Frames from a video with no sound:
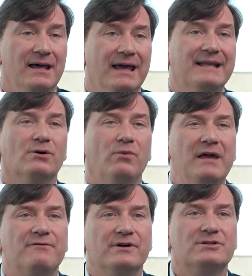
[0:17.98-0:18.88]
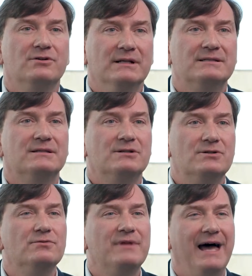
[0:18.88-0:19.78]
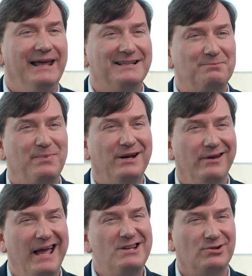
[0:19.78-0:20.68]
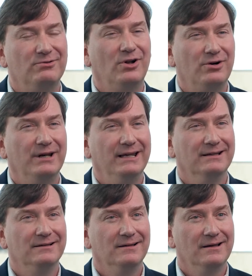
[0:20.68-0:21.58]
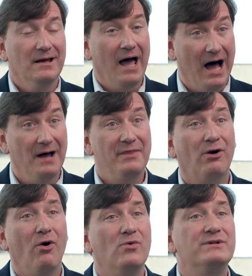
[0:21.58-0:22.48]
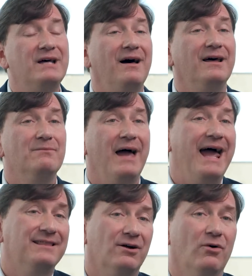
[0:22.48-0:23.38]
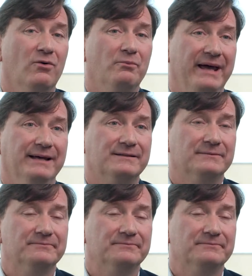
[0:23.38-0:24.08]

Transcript: It's a way for students to do that experiential learning on their own time at their own pace.